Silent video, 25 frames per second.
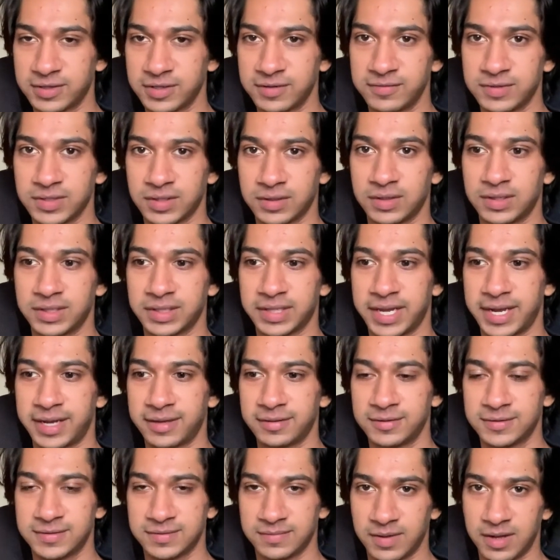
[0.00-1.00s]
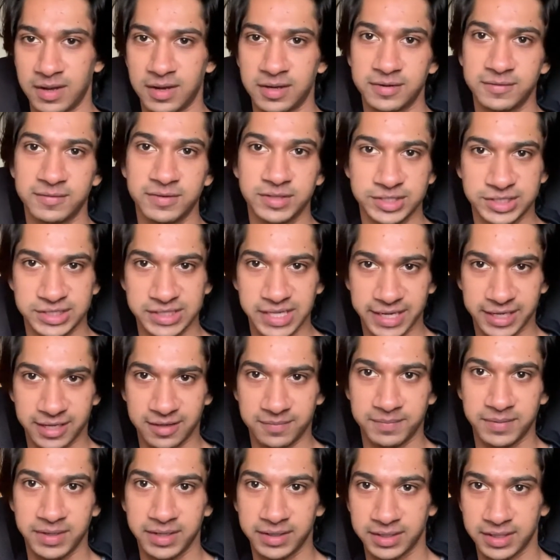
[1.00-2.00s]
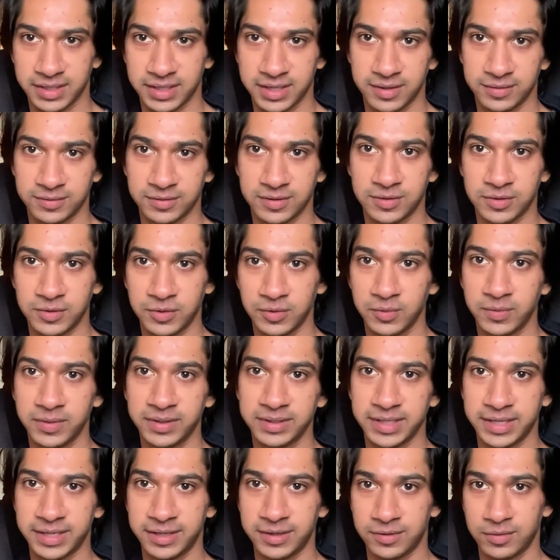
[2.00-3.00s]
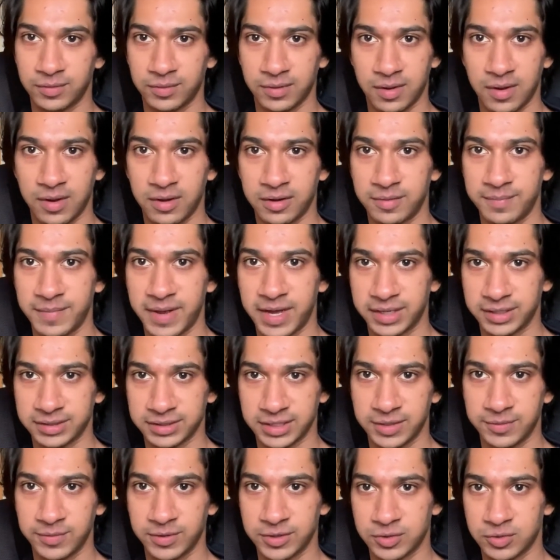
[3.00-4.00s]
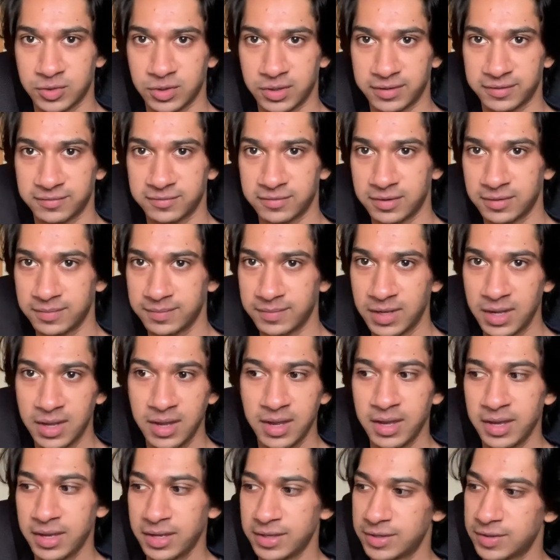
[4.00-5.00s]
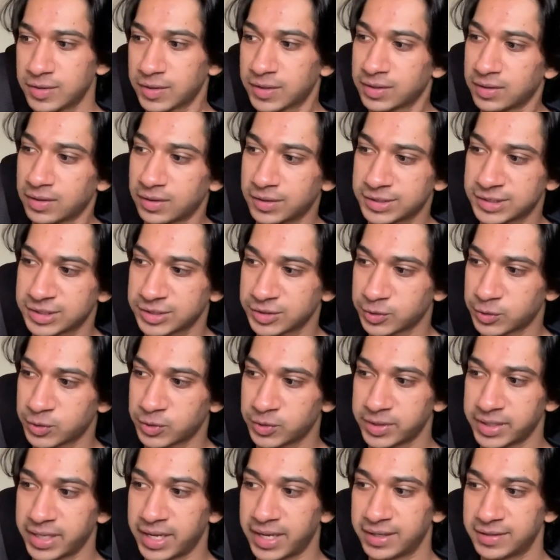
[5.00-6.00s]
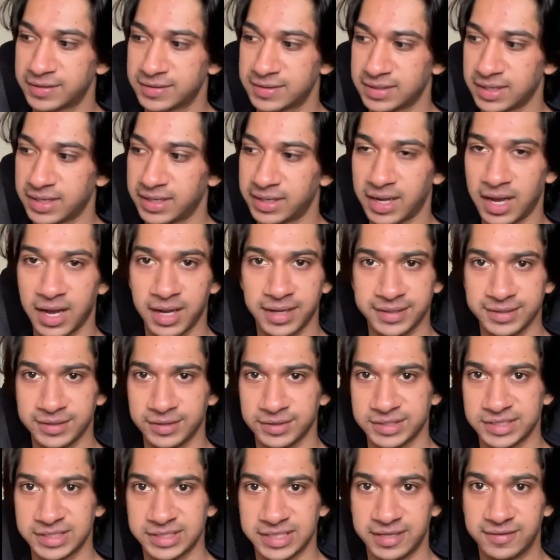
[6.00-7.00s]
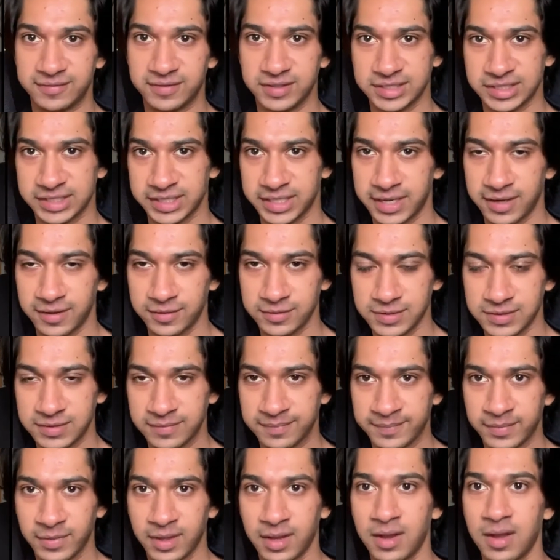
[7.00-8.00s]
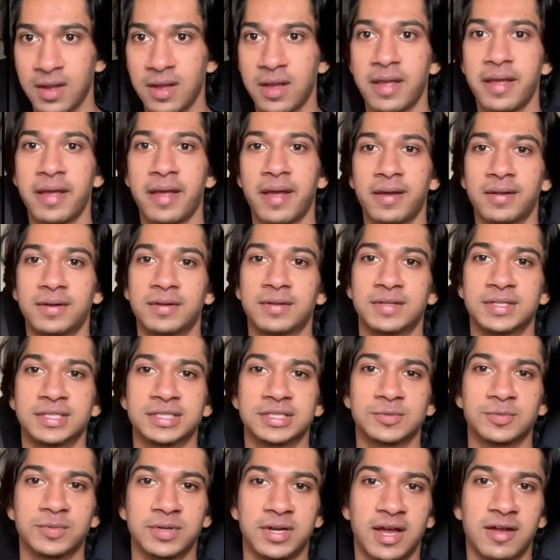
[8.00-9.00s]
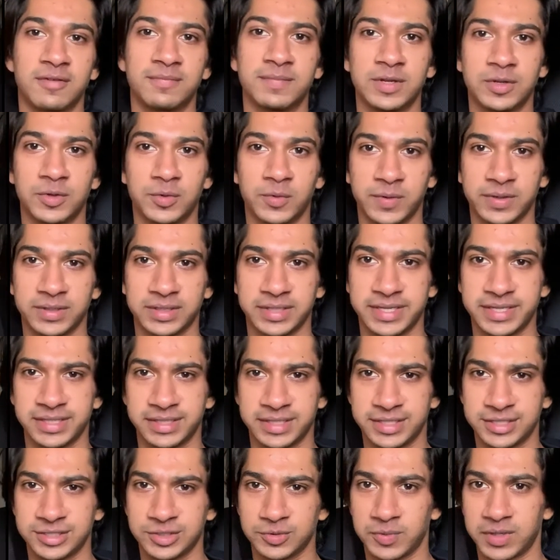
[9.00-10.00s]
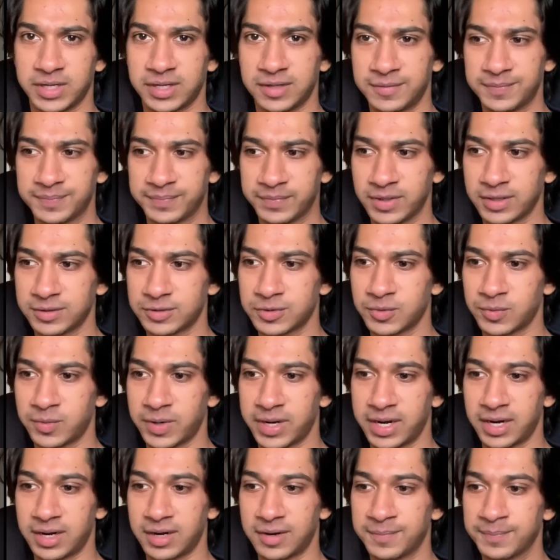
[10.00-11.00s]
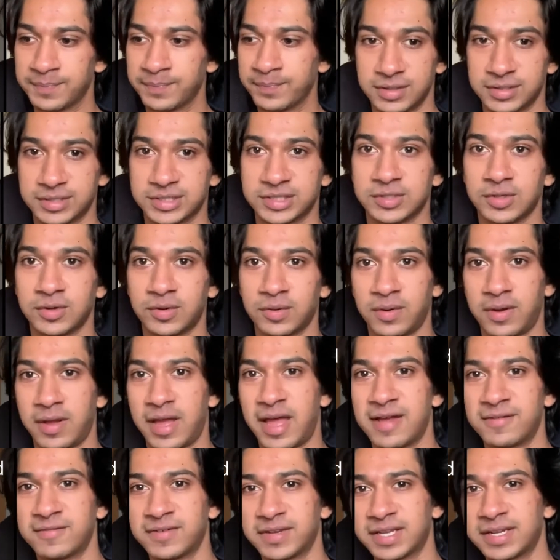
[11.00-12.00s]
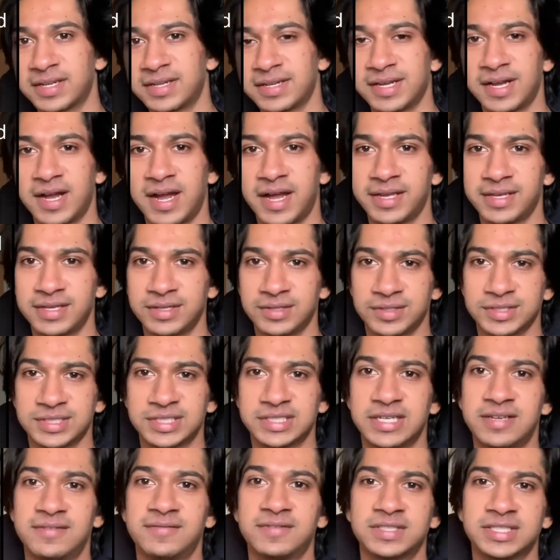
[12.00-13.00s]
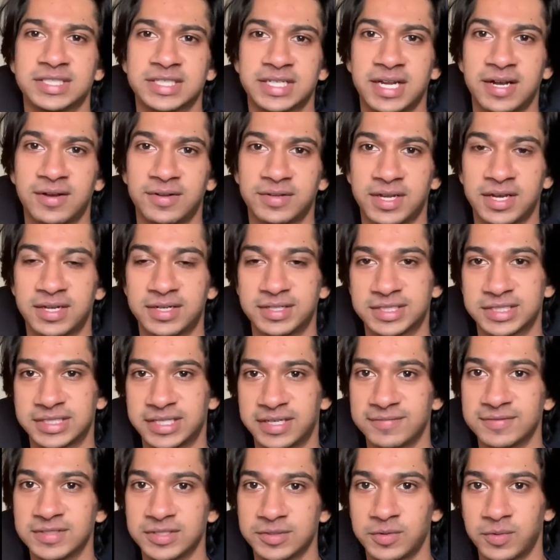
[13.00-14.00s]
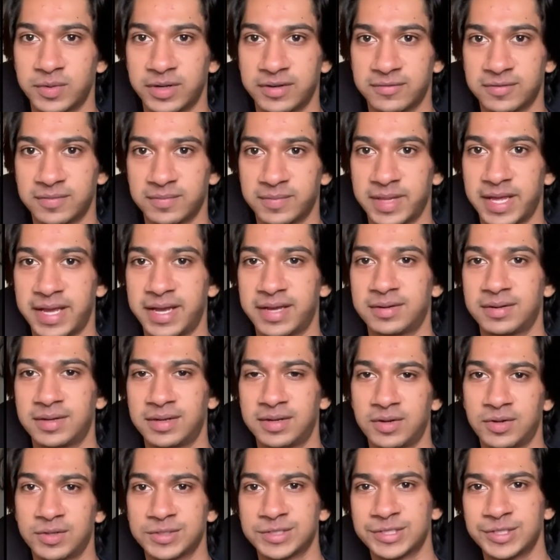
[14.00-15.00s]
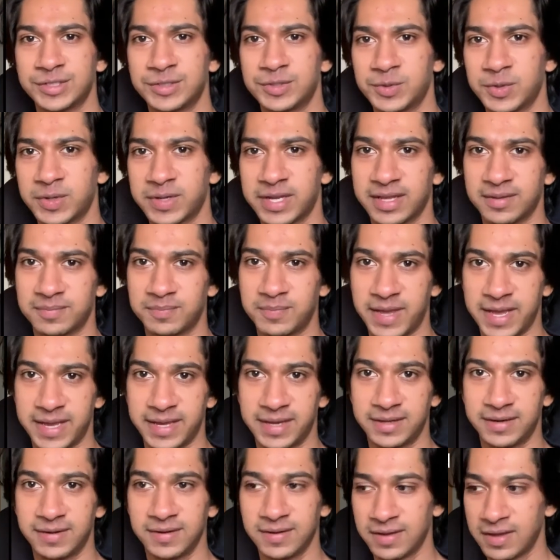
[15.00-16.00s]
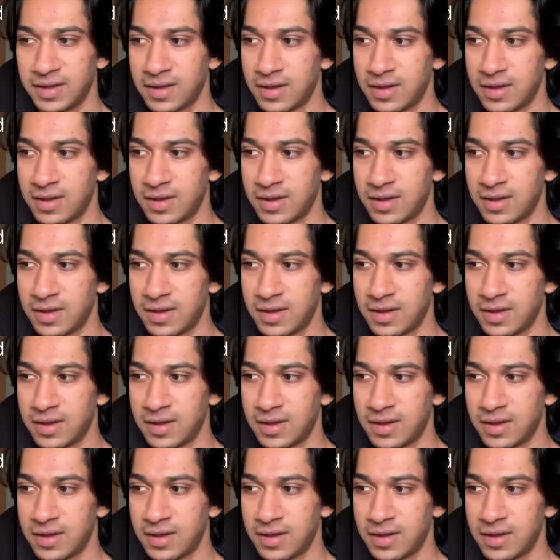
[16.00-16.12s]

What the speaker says: done all that, out of your second bank account, the new one that you're automatically withdrawing from, you could also create a high yield savings account. And this is what I've been doing lately as well, to where, so having it in a high yield savings account kind of saves you away from that. And also you do get paid